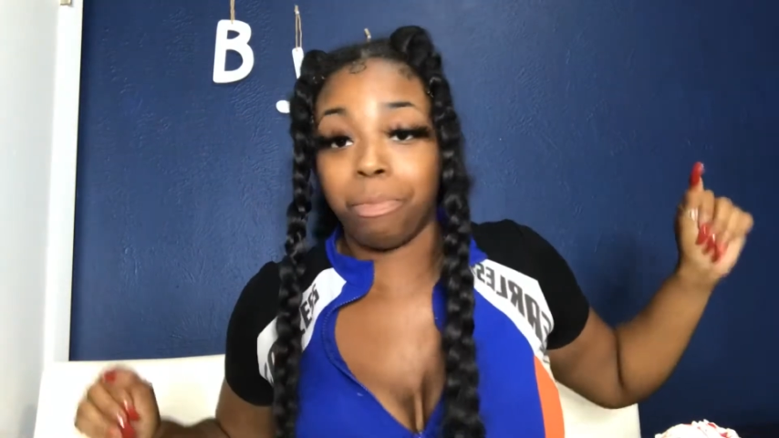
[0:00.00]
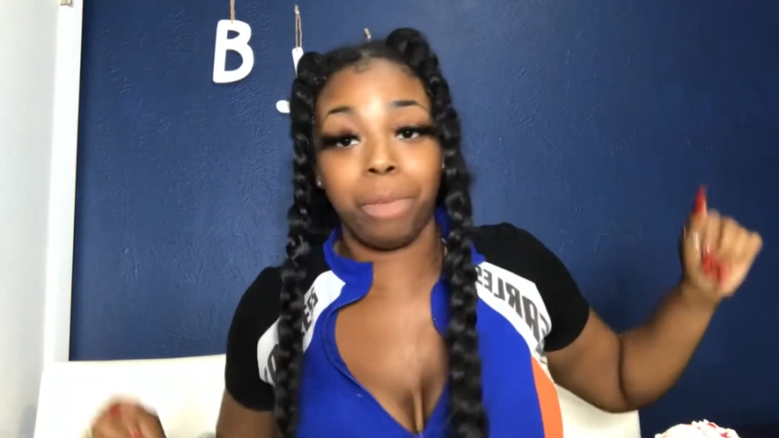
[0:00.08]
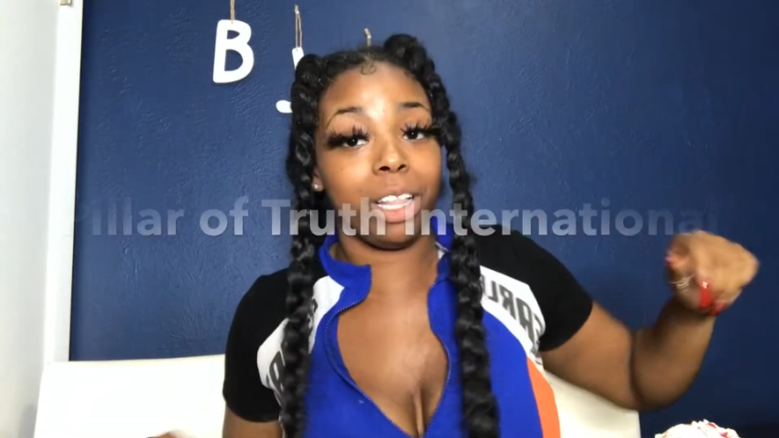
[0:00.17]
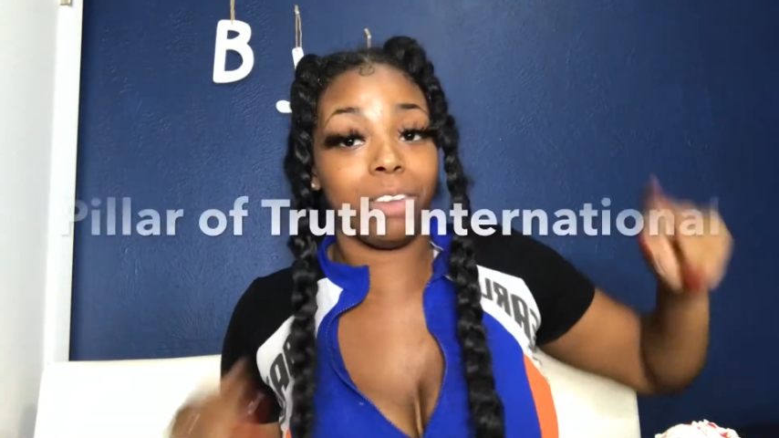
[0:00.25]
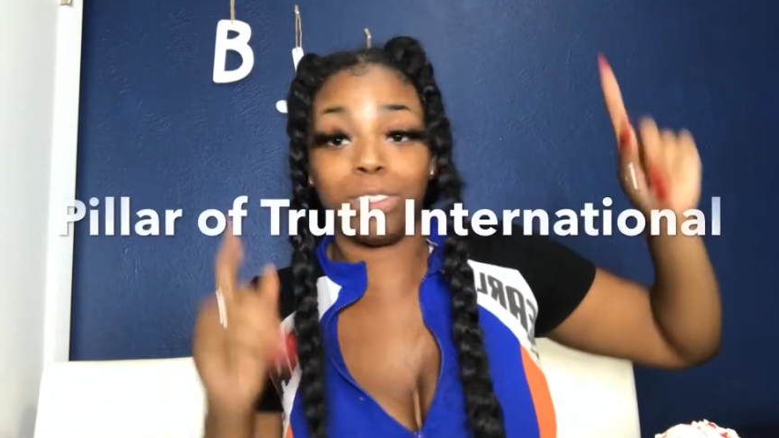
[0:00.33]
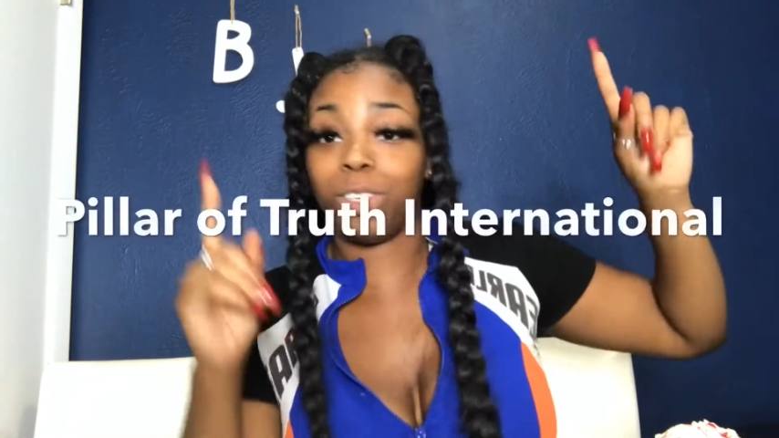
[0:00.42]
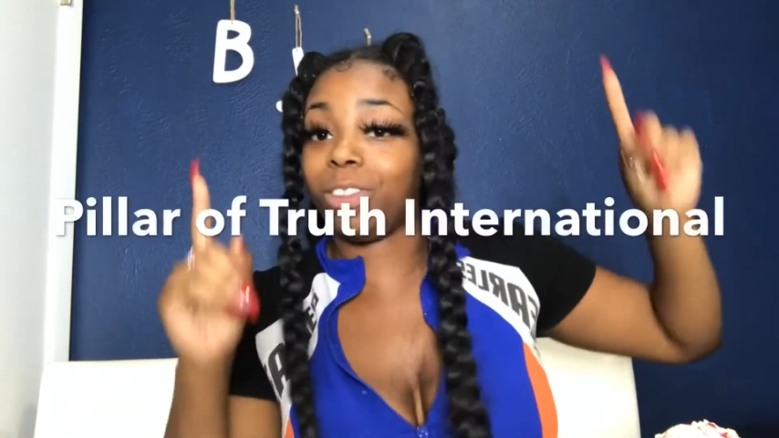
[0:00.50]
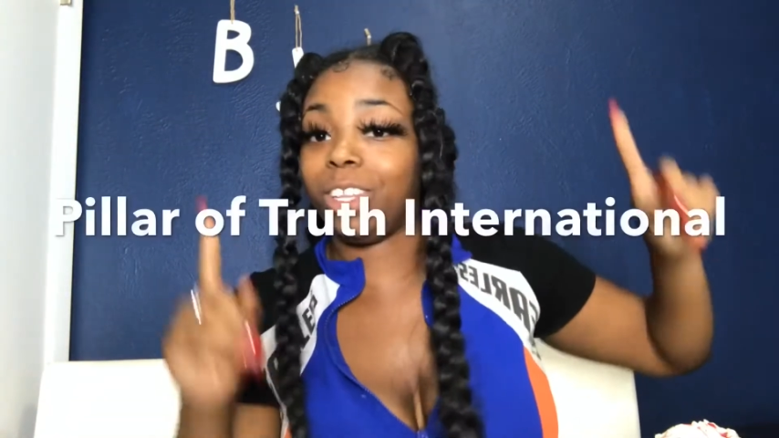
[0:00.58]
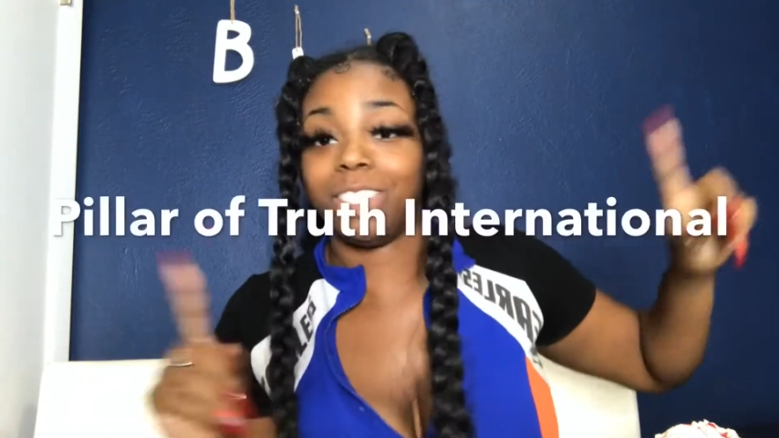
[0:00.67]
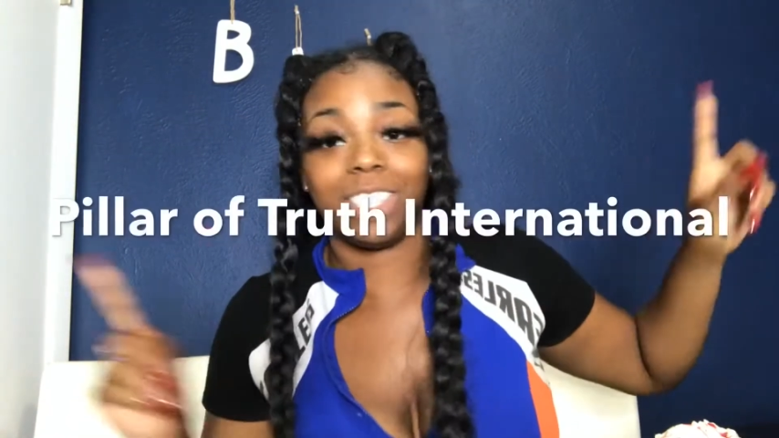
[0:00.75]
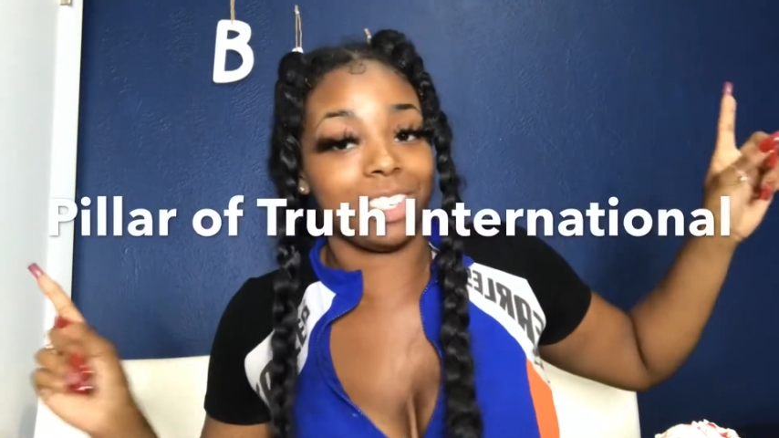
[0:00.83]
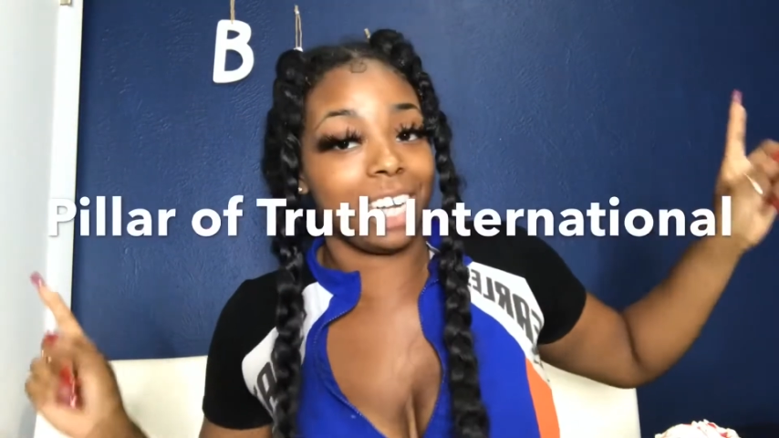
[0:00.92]
Pillar of Truth
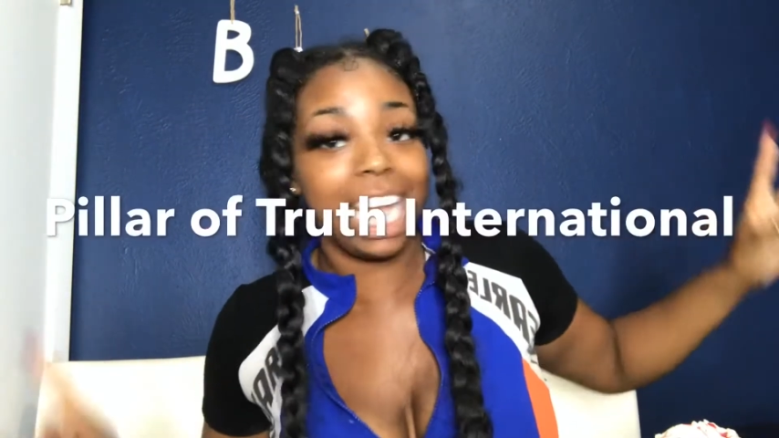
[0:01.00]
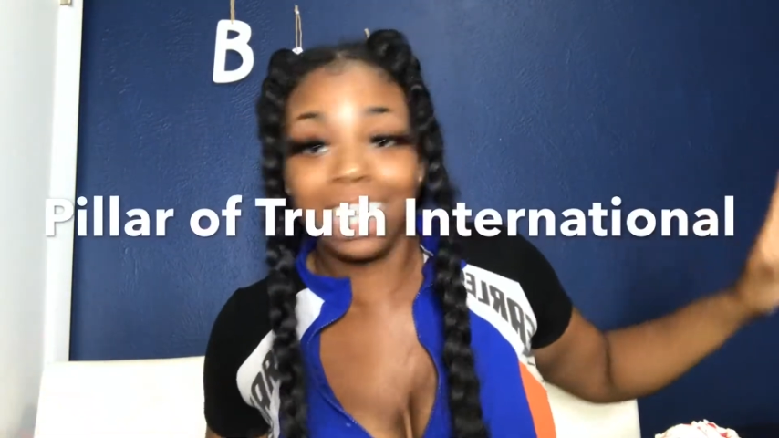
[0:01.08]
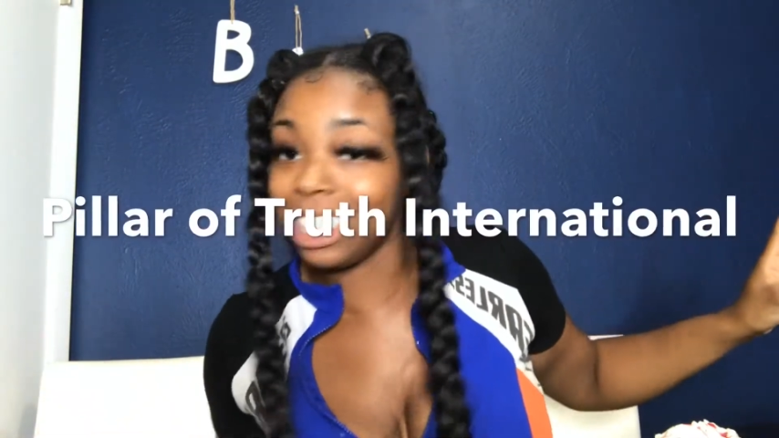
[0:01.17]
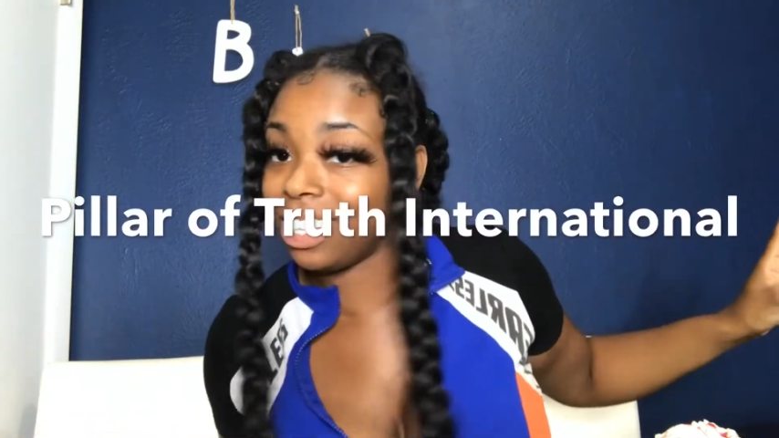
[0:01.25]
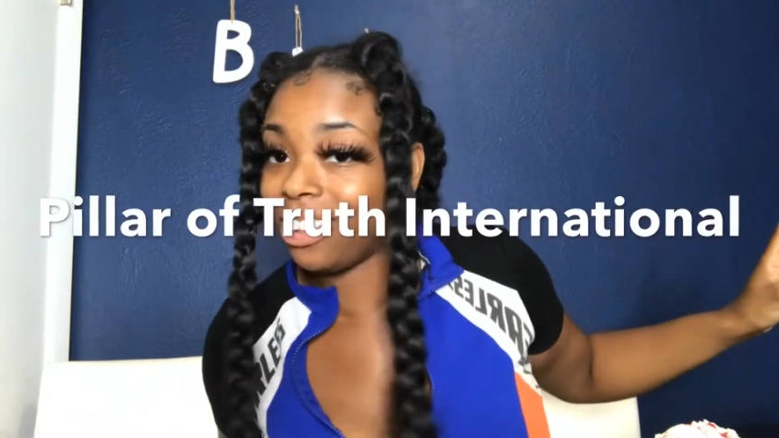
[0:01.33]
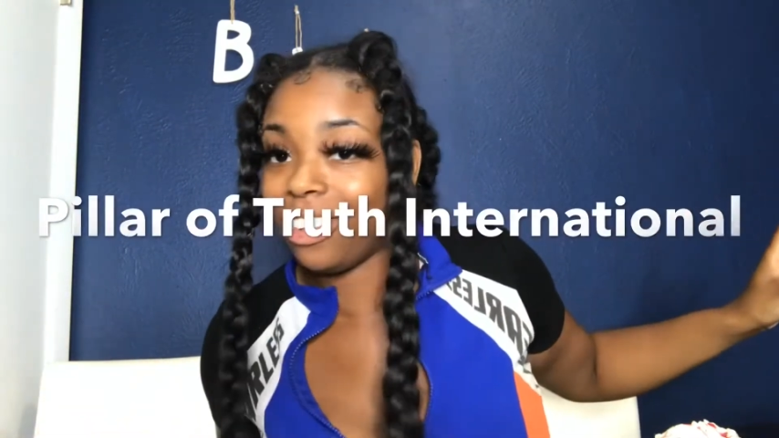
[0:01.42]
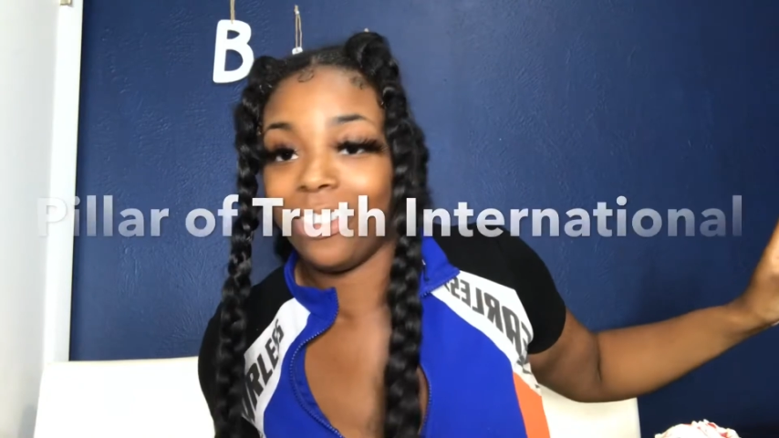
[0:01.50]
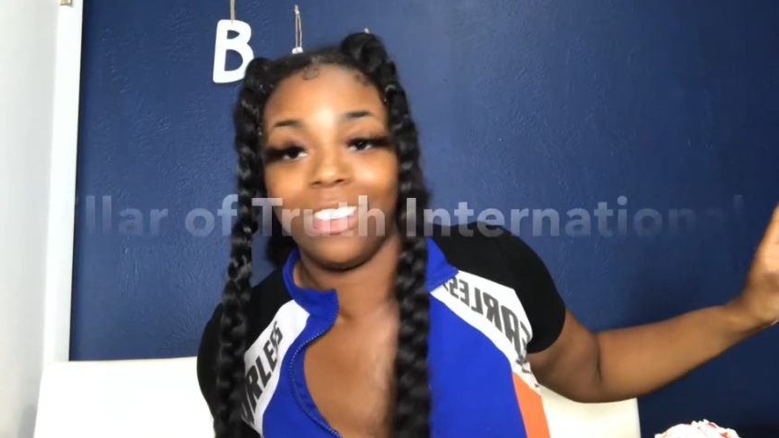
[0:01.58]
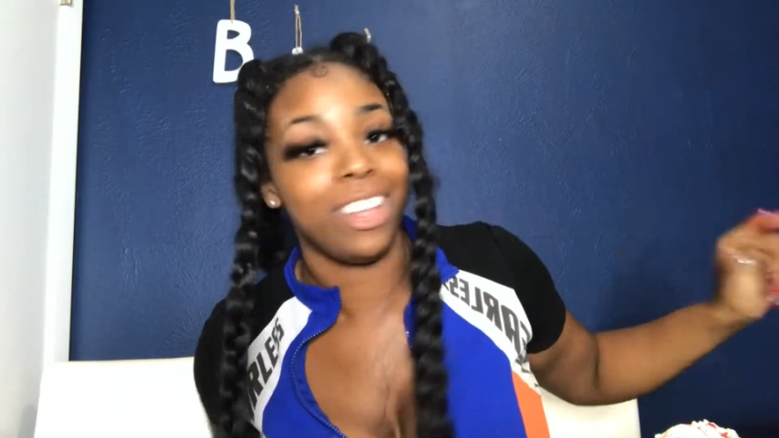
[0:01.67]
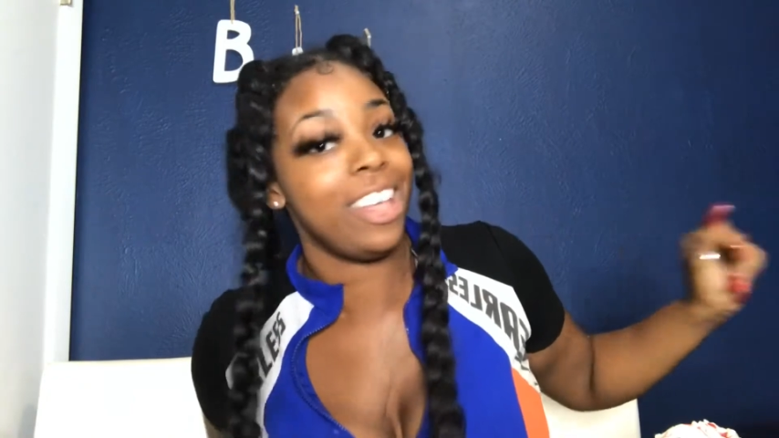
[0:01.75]
International.